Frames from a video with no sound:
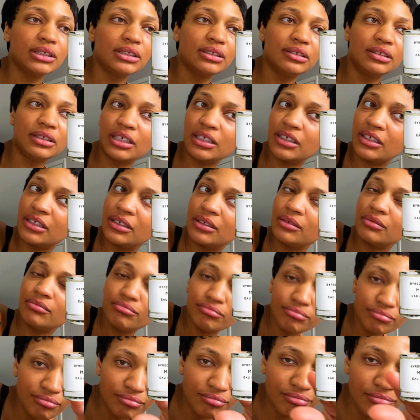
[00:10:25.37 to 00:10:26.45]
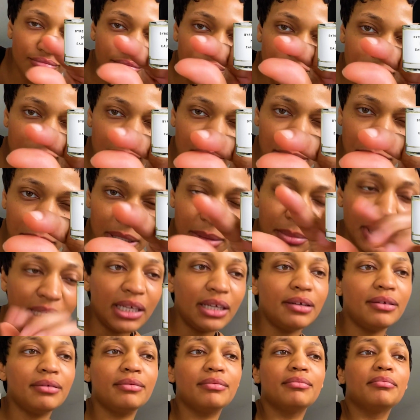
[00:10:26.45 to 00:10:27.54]
this
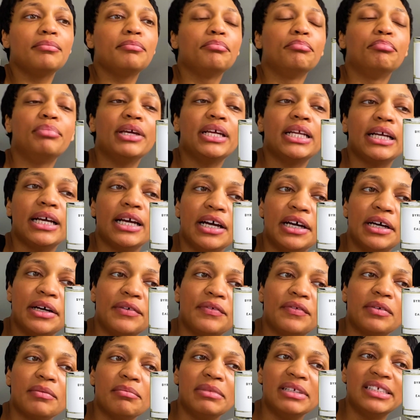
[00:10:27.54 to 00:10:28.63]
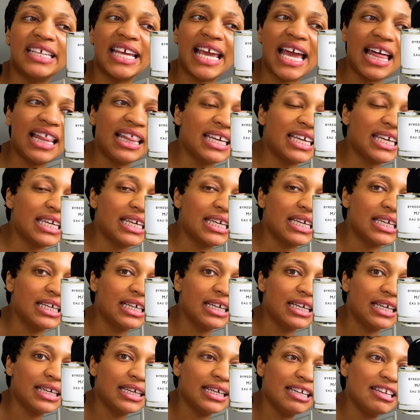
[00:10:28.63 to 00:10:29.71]
mini bit of metallic
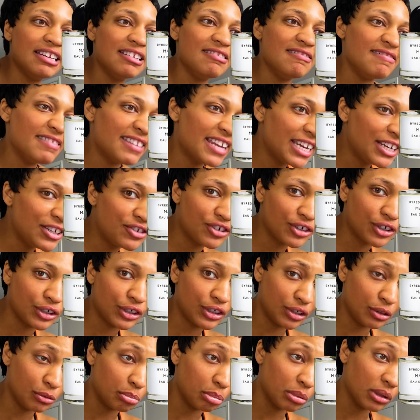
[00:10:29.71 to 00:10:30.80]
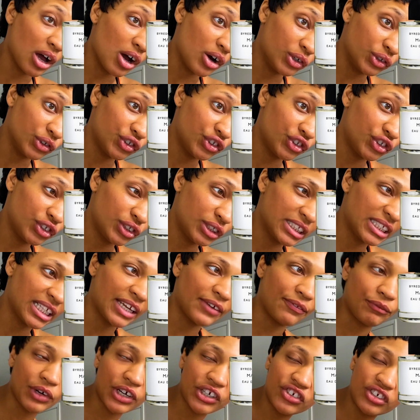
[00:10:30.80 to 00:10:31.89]
nature to Blanche. It's
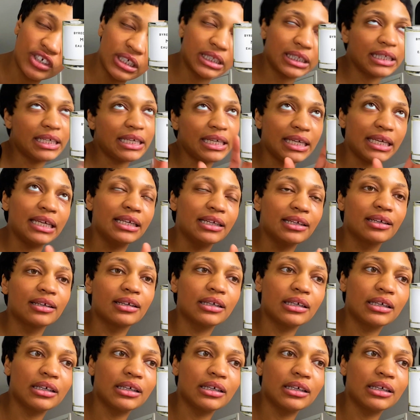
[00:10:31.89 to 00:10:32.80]
like fresh and clean,